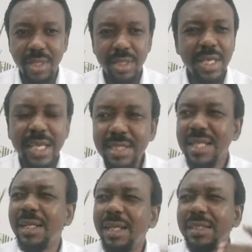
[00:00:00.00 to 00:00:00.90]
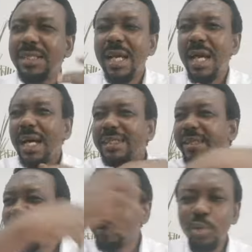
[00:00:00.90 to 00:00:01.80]
The internet has
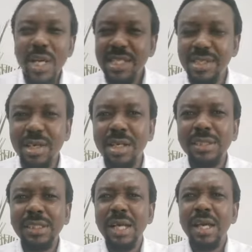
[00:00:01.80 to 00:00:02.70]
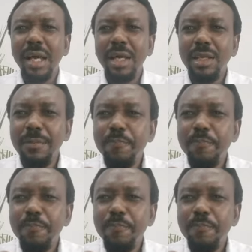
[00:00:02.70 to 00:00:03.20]
influenced us a,